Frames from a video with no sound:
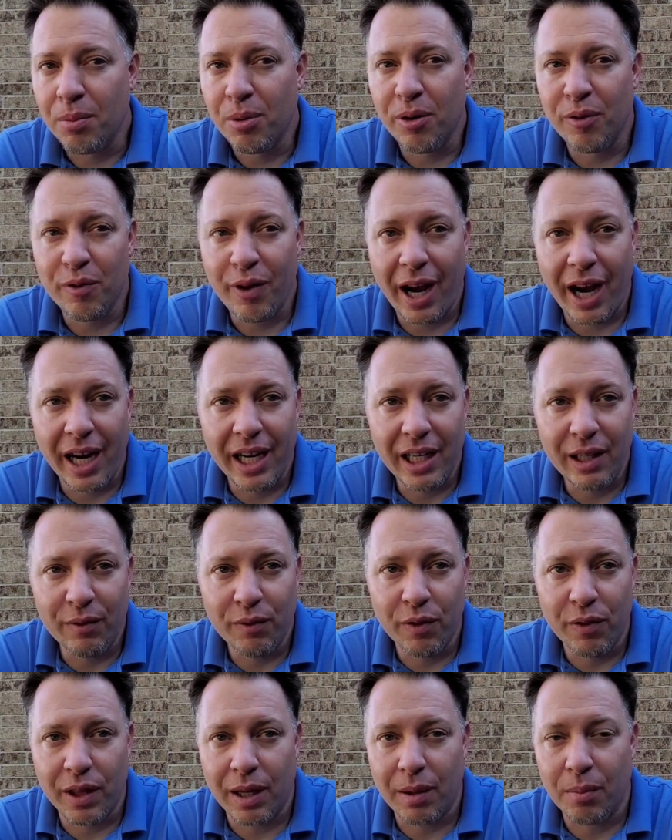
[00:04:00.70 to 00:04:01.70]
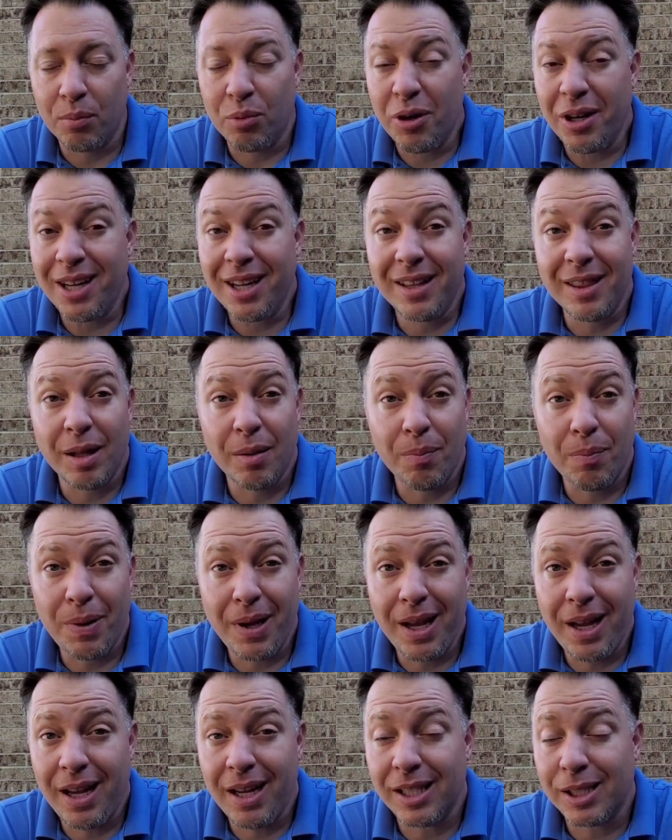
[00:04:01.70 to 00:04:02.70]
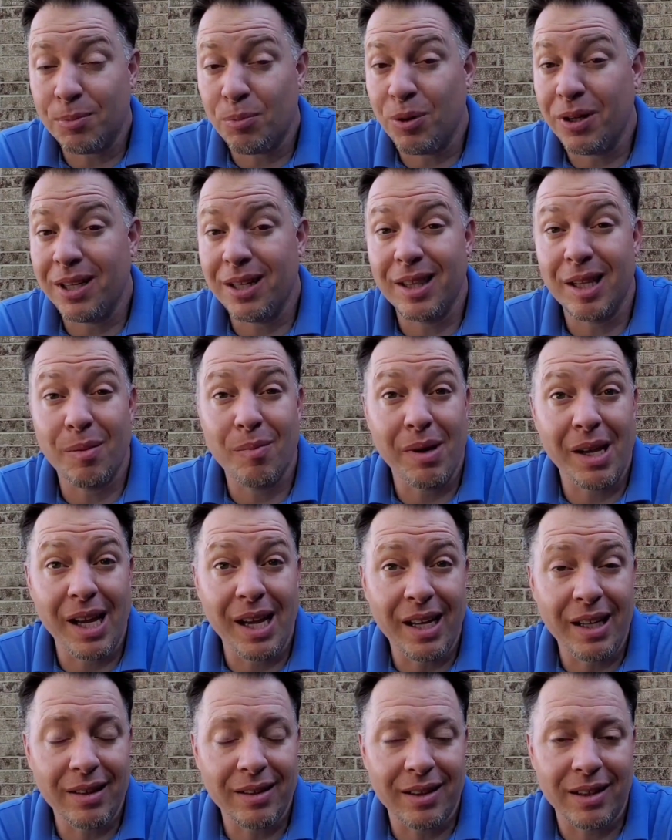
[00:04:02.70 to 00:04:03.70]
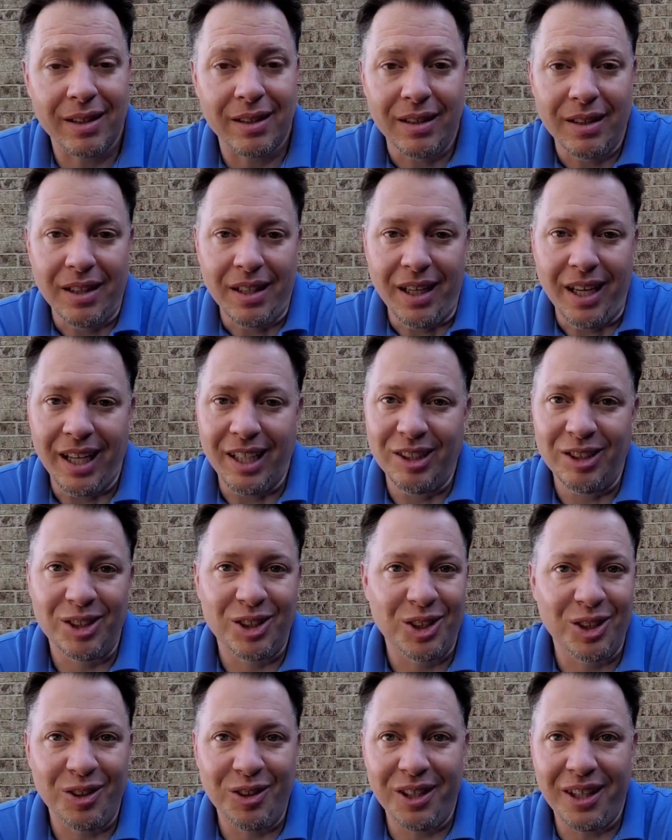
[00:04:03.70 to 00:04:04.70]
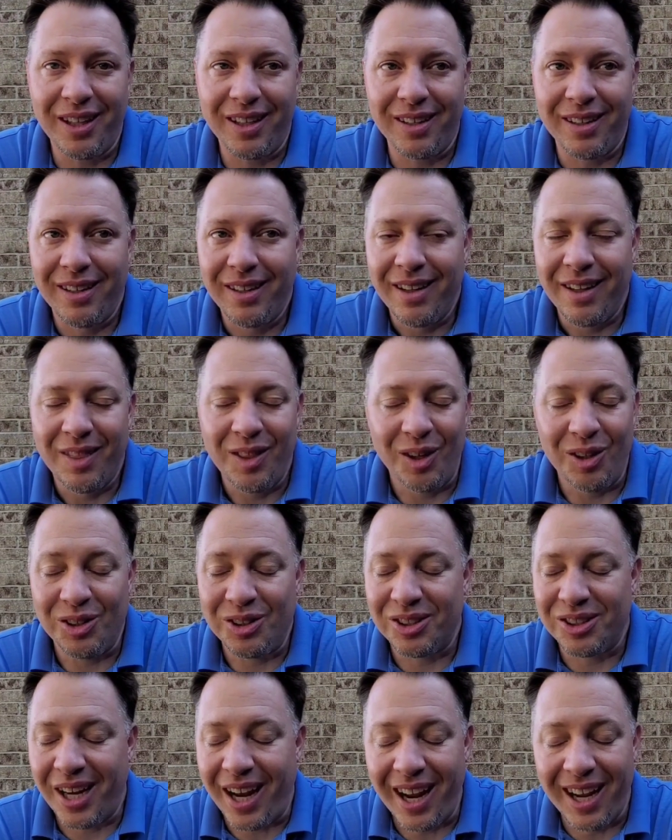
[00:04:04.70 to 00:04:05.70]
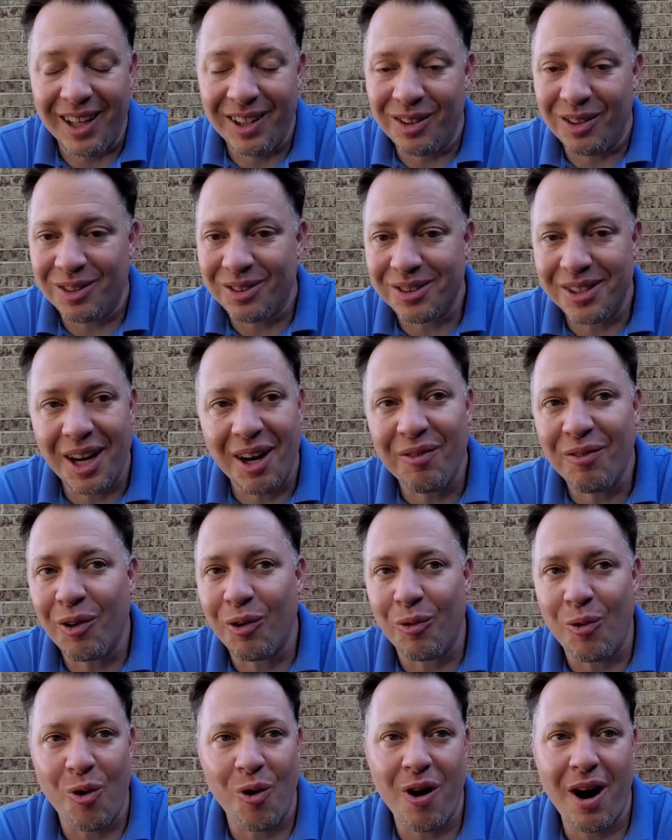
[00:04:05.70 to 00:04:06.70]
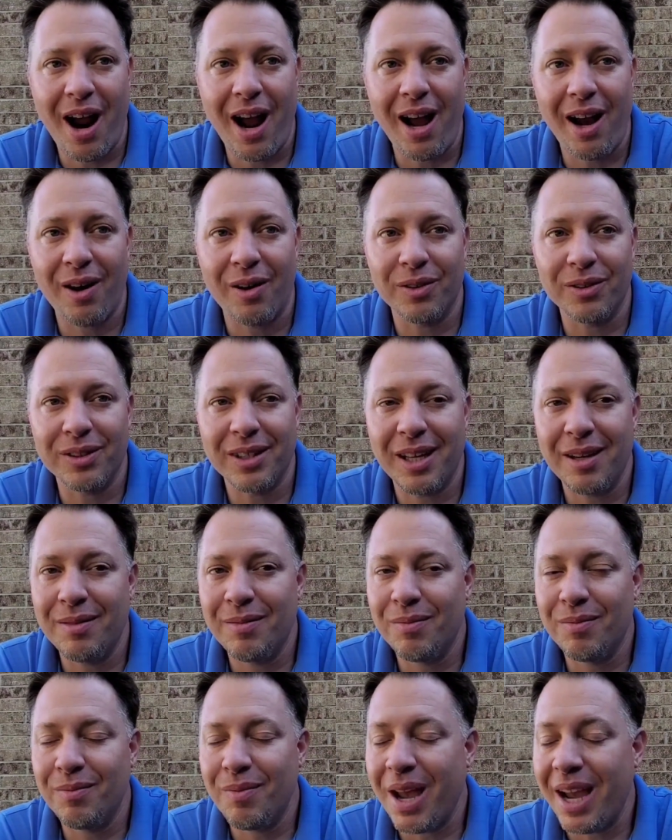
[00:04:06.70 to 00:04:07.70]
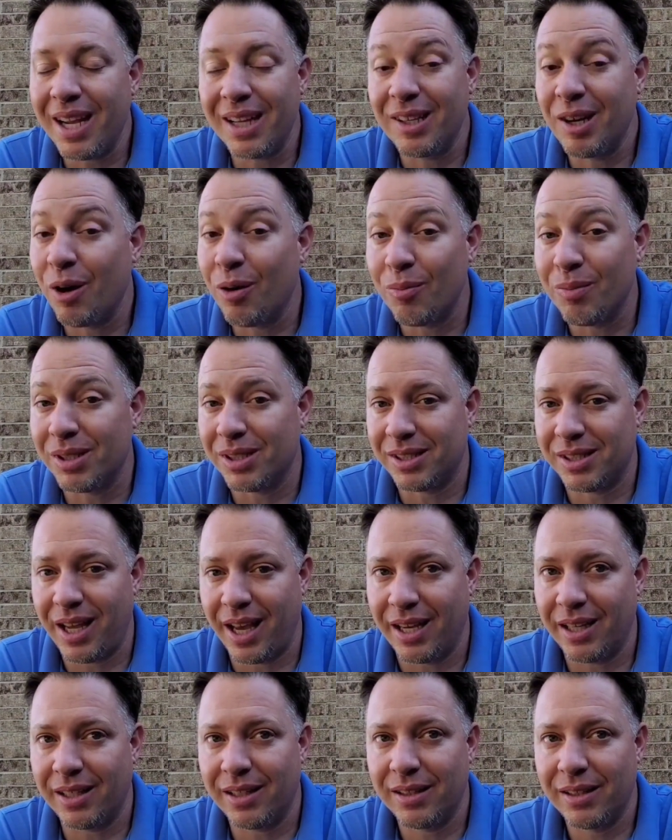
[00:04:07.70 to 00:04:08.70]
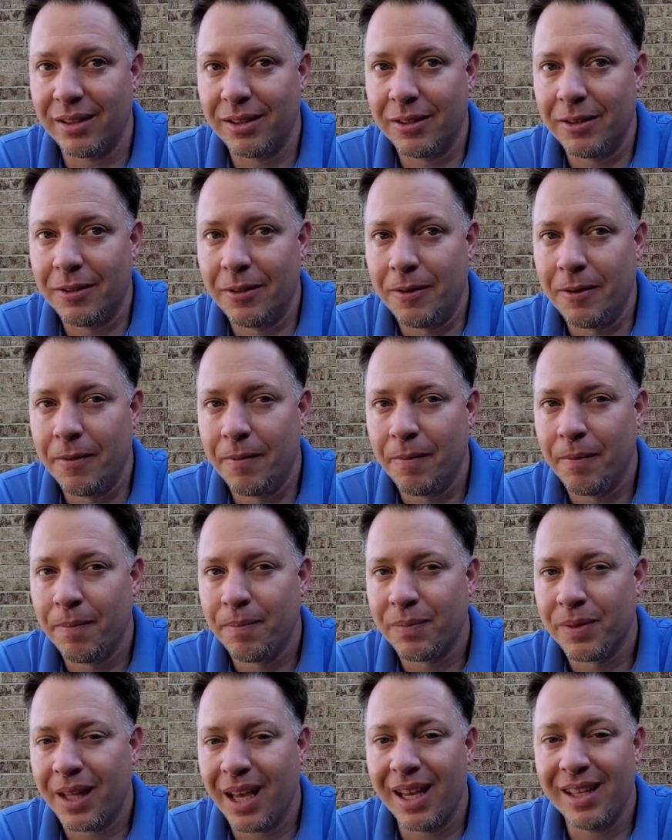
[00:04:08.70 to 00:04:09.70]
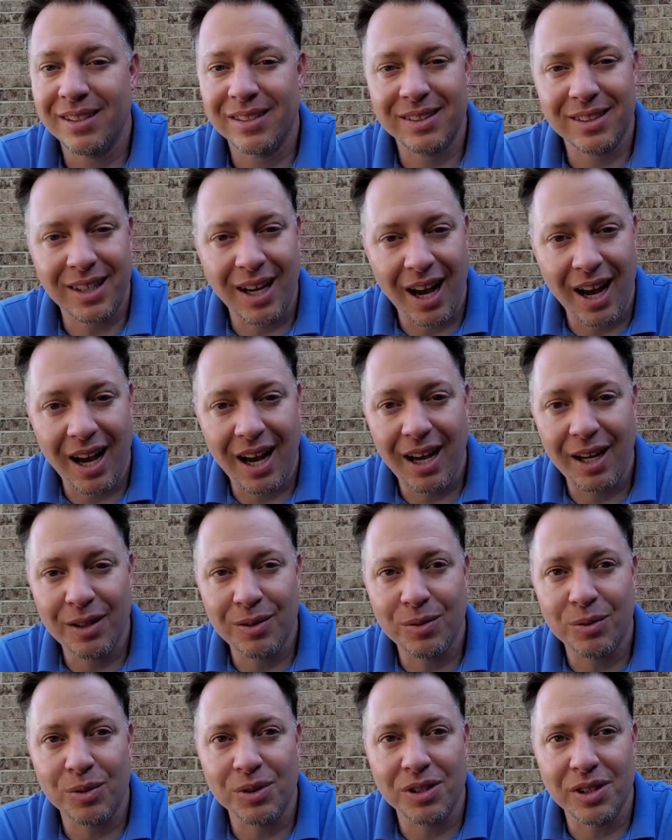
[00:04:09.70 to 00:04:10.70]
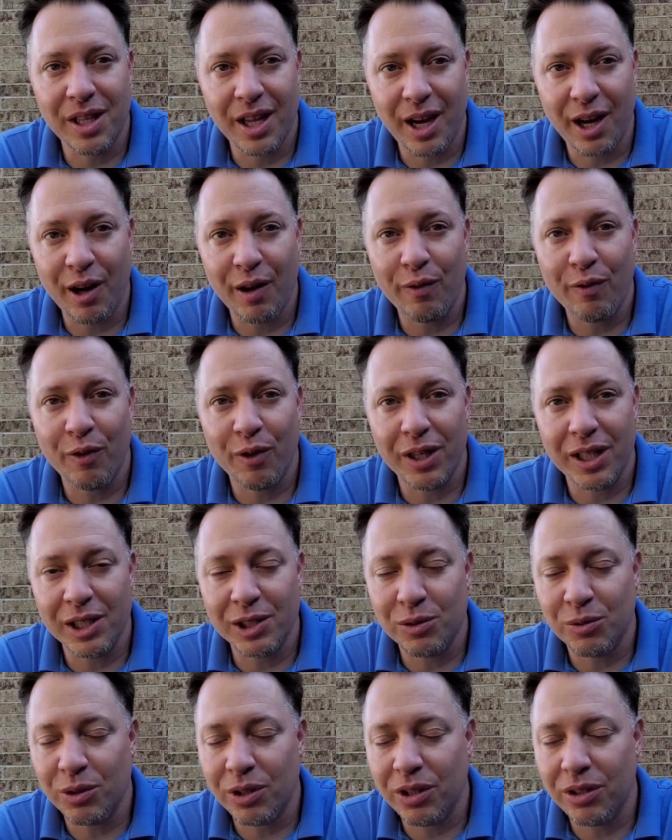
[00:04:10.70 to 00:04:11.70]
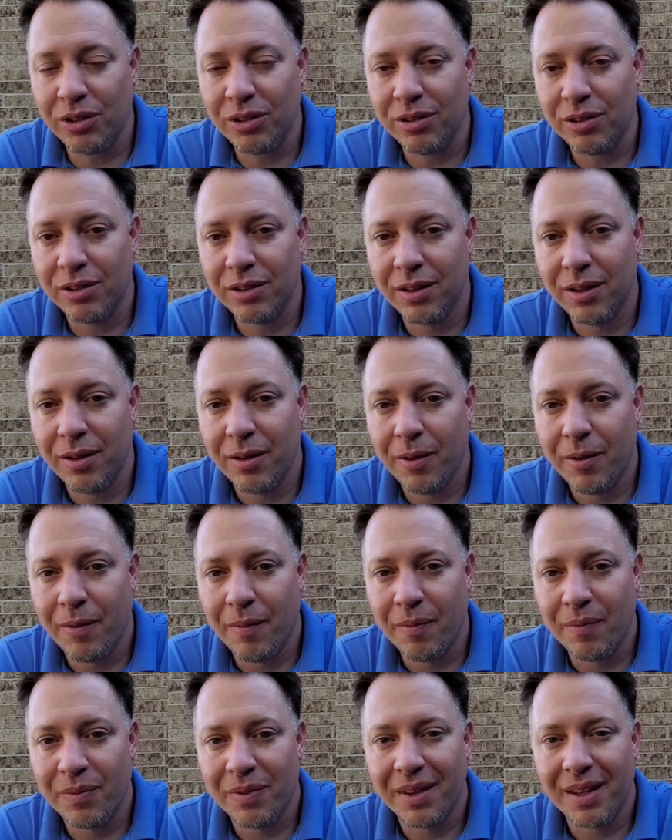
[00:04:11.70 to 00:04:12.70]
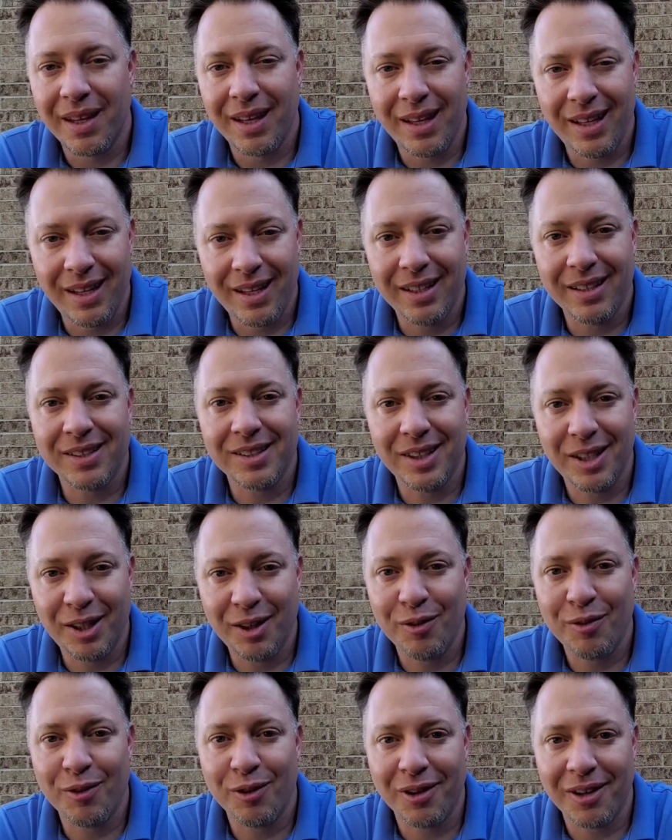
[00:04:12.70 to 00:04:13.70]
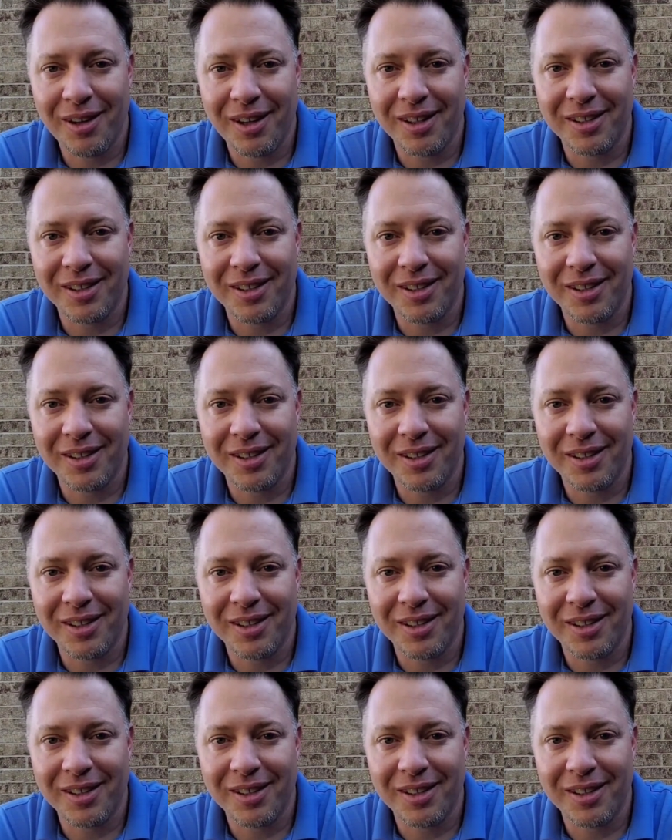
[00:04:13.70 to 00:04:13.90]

providing for them, bringing them peace, bringing them healing, ensuring their sandals never wore out. And make no mistake, as God was there for Israel, he is here for